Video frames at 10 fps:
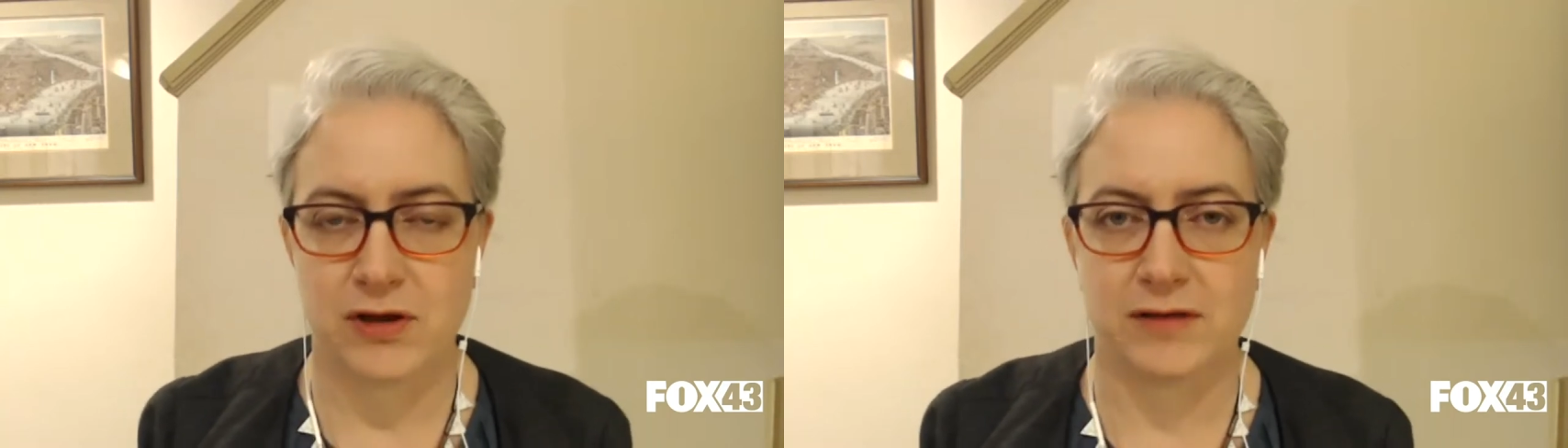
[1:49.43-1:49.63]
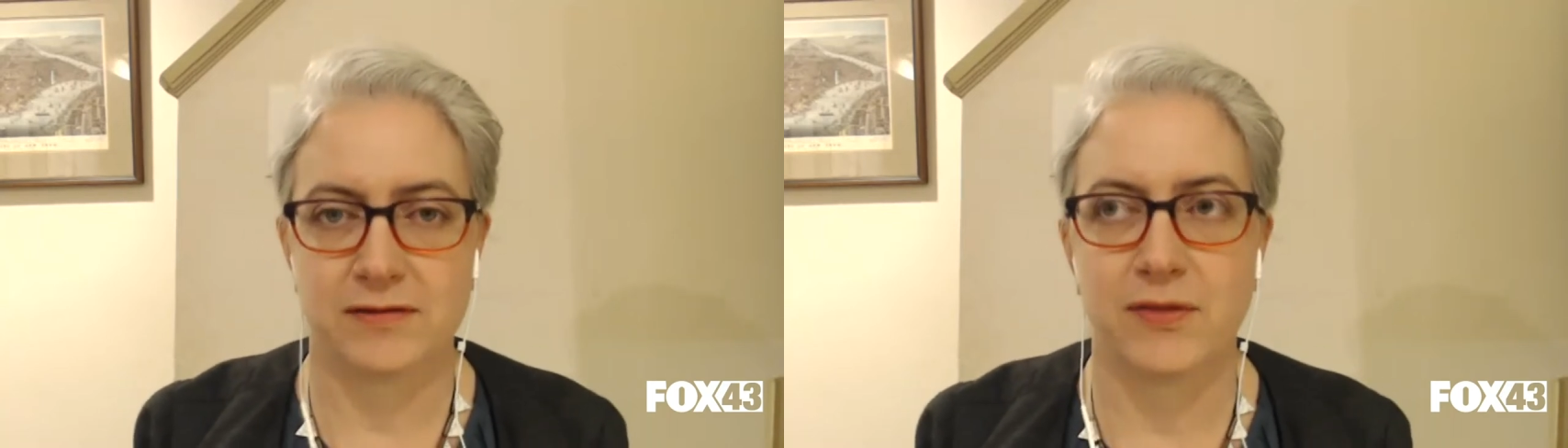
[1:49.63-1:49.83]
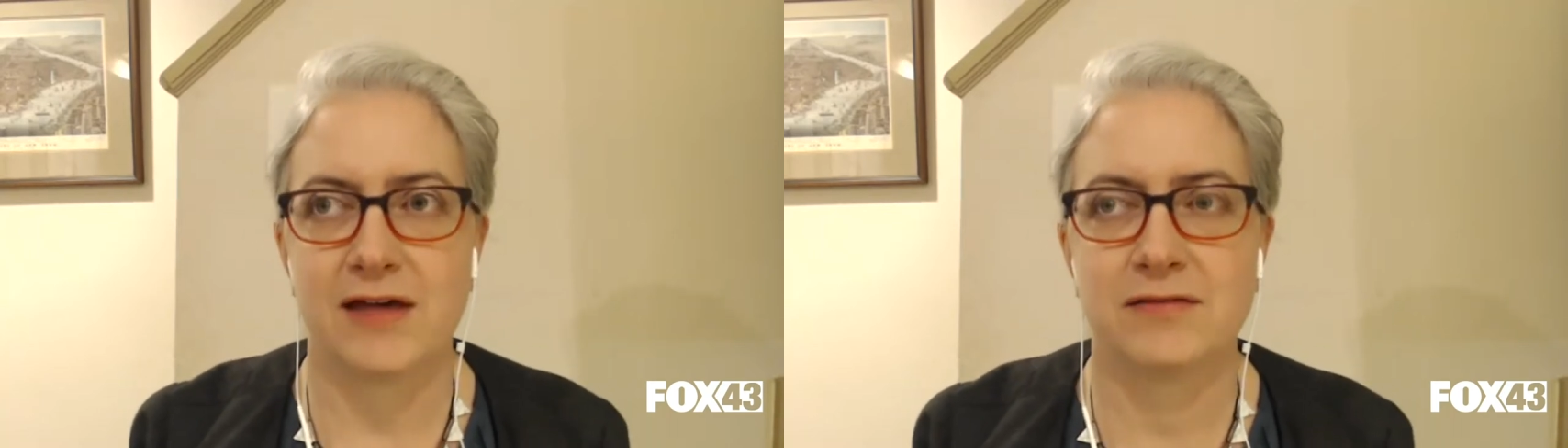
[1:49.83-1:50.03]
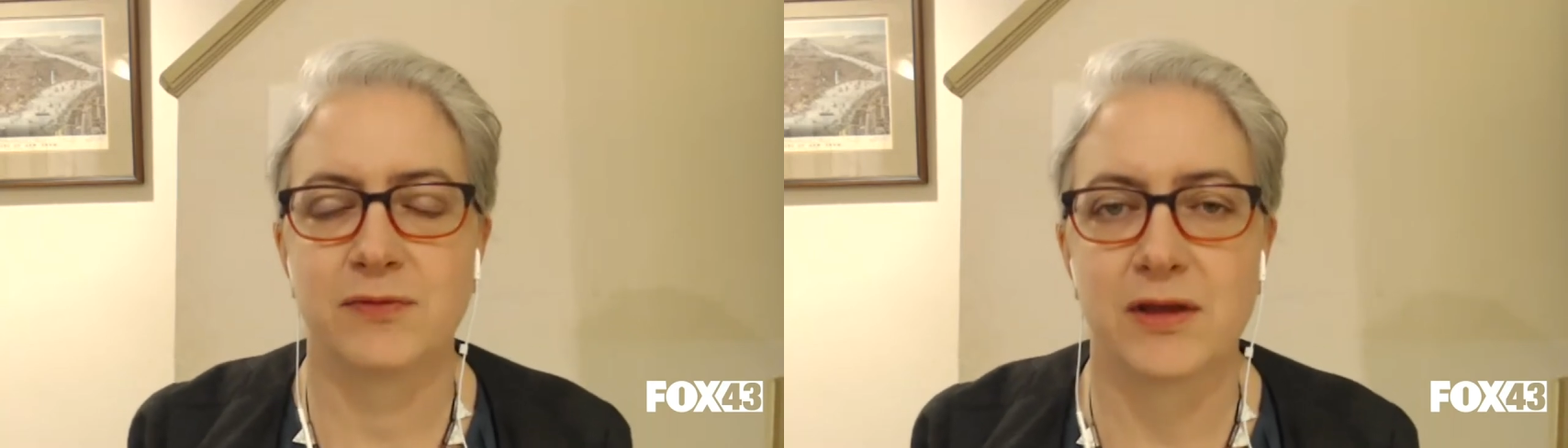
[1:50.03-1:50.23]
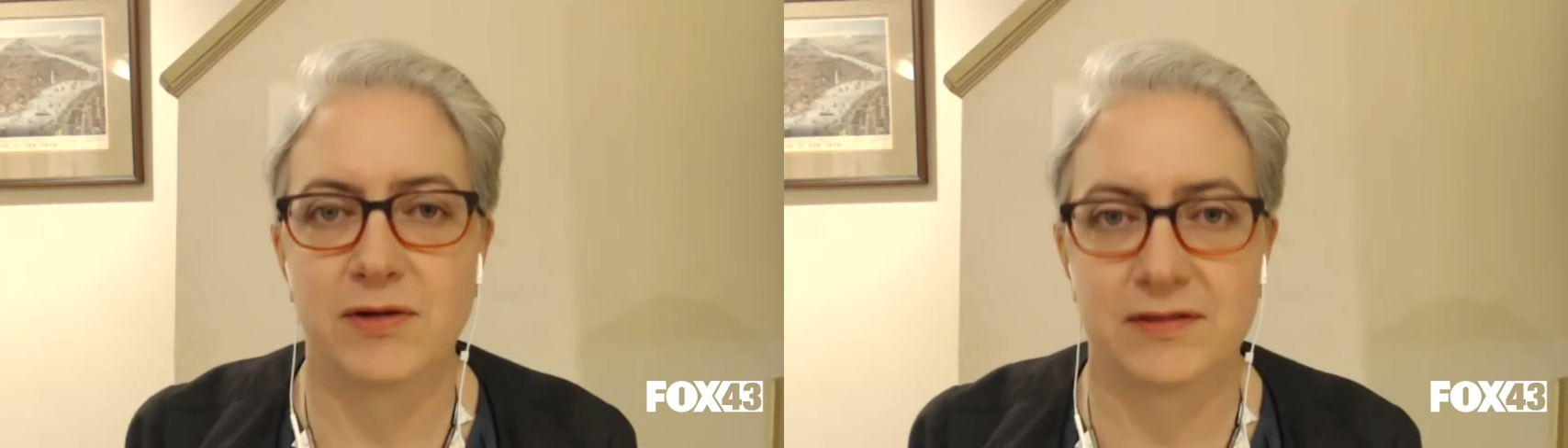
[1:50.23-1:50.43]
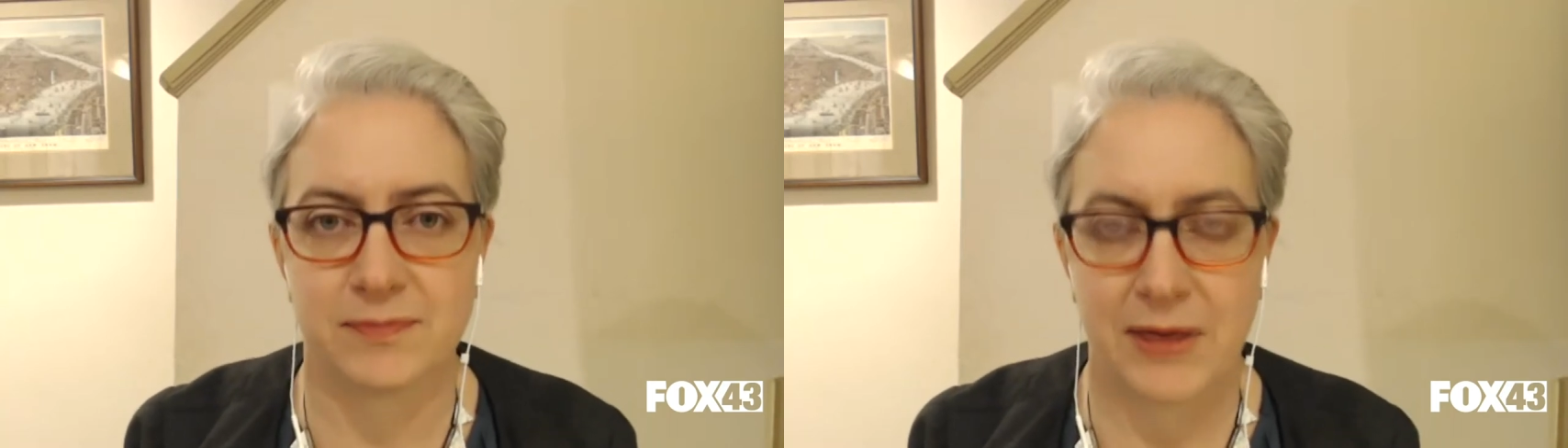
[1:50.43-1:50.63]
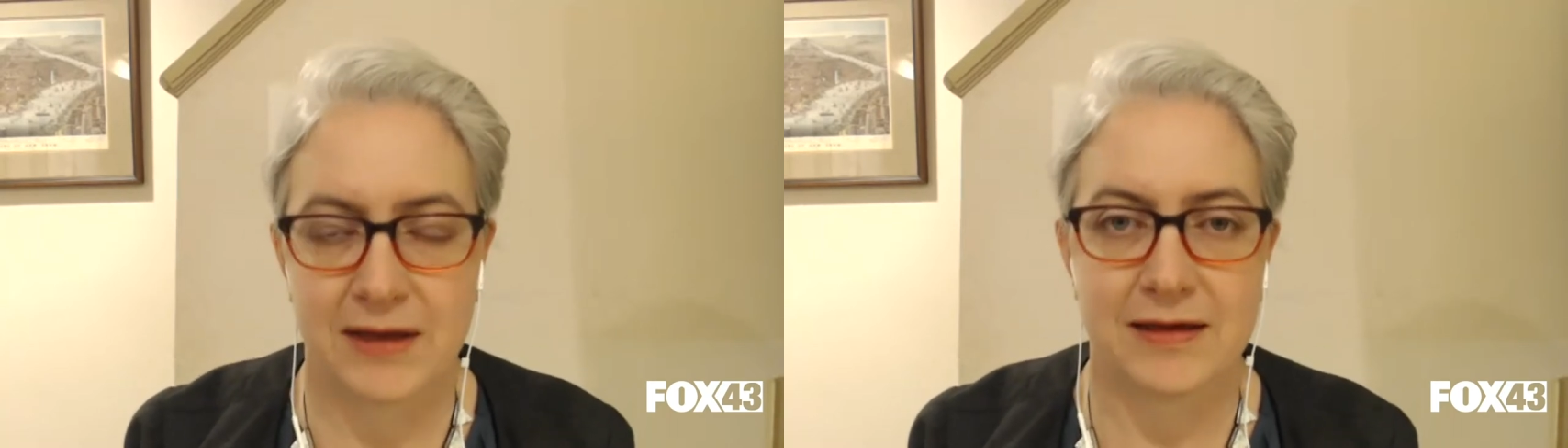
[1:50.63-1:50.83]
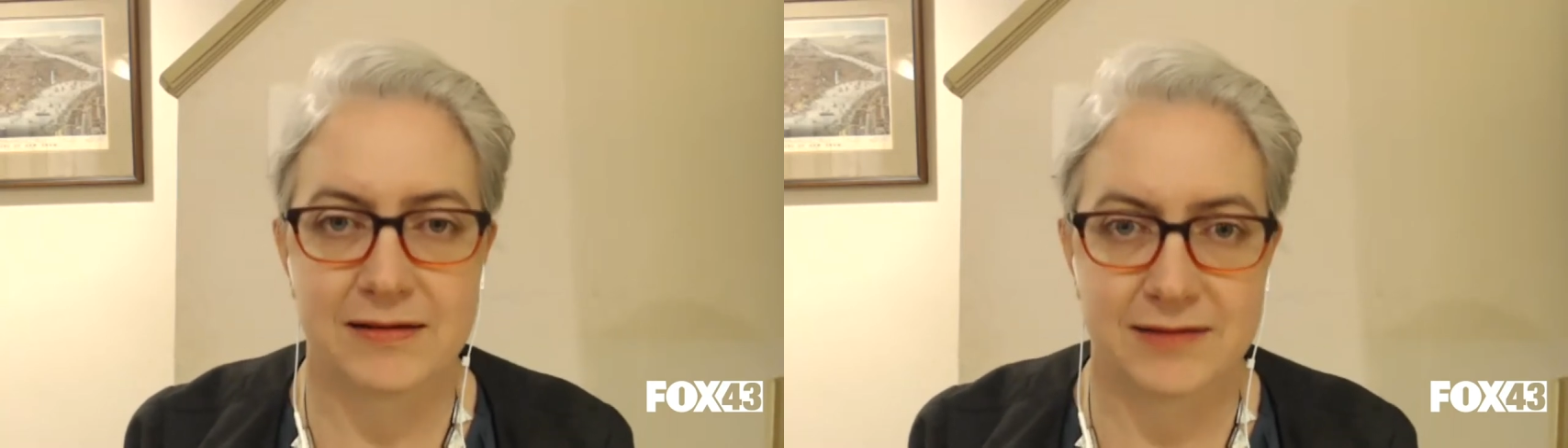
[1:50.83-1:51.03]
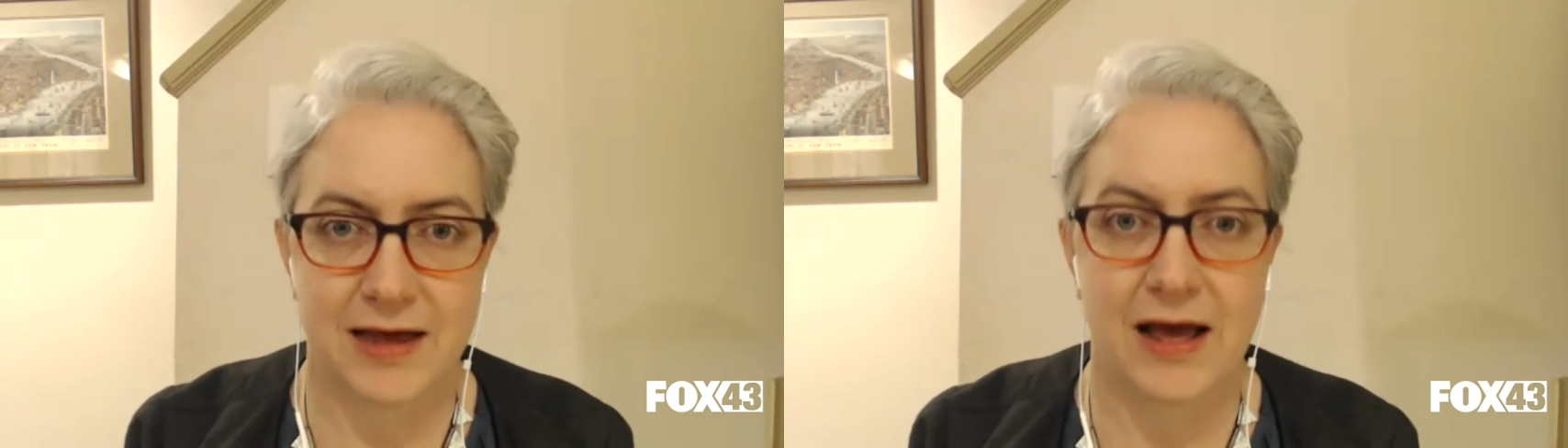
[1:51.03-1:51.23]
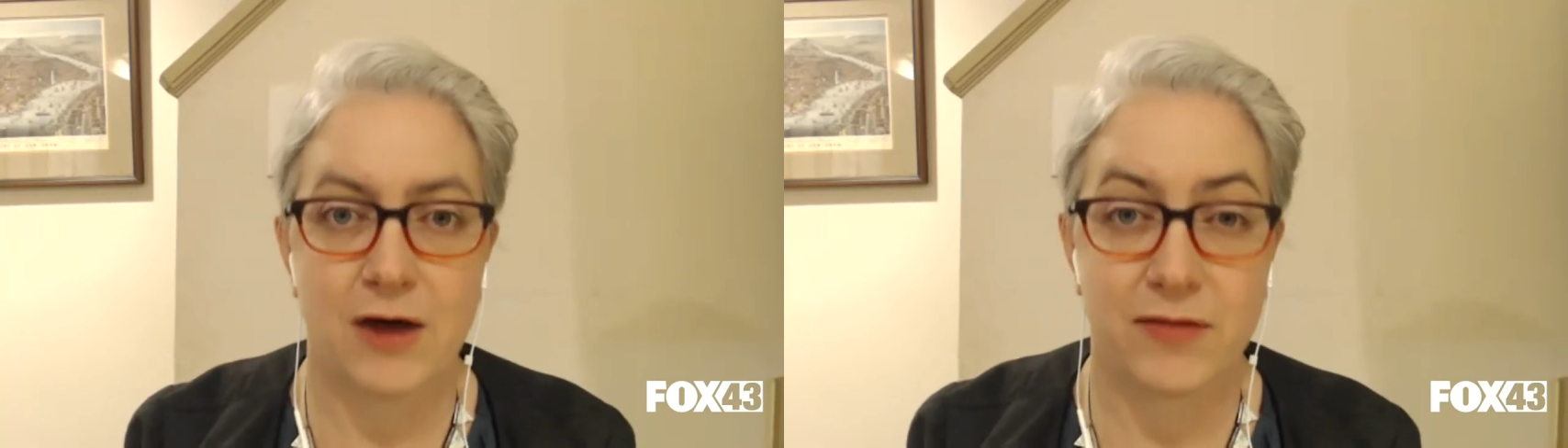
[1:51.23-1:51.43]
And so that's really what this plan gets at.
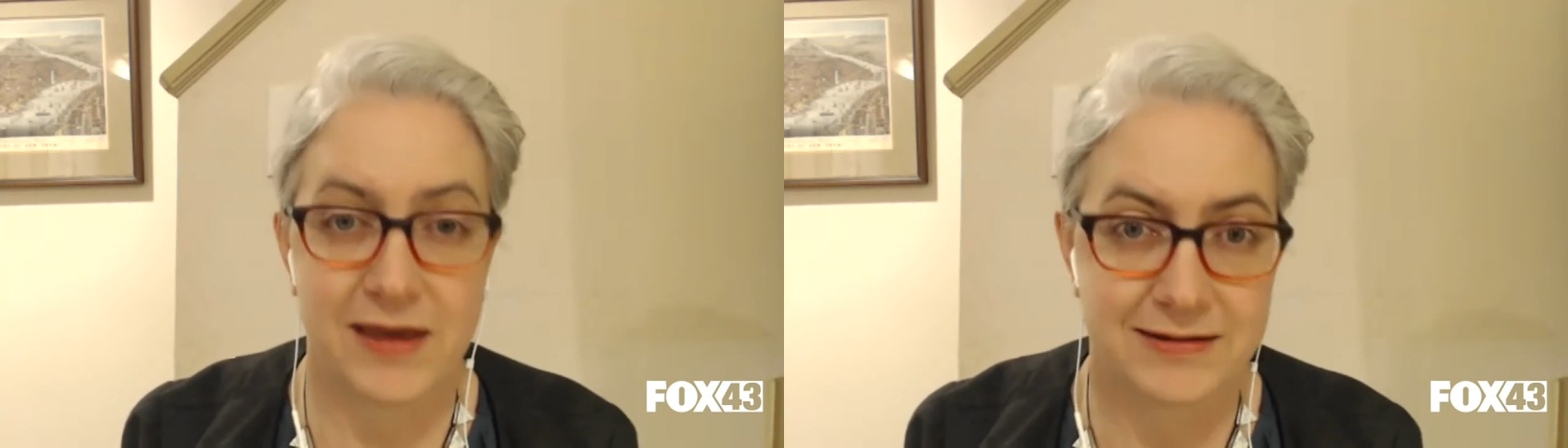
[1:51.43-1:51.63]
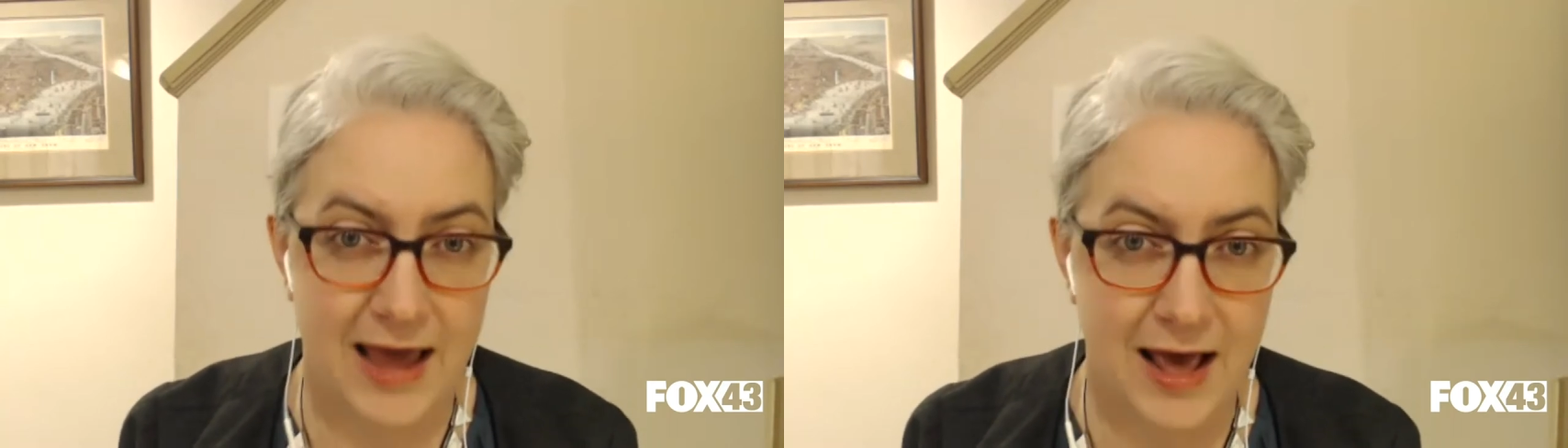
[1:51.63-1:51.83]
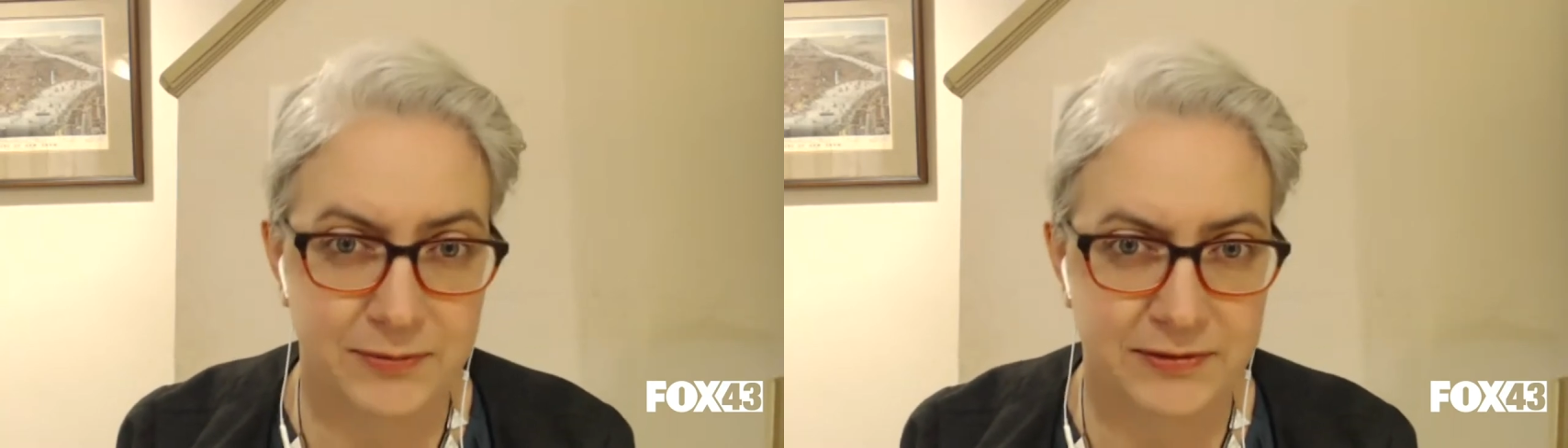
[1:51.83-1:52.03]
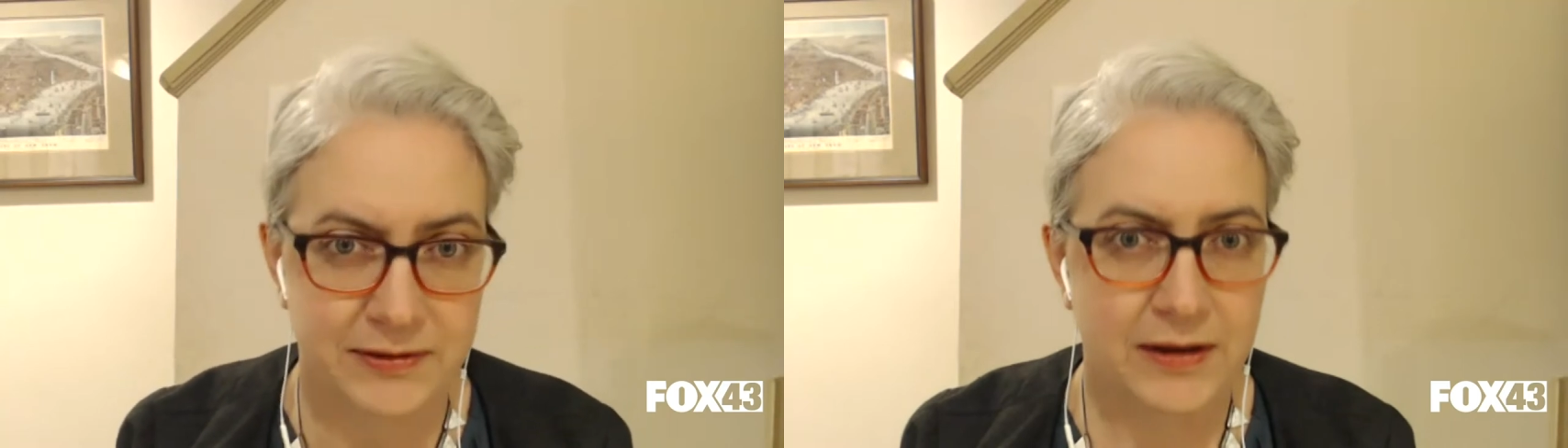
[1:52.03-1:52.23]
How do they adapt?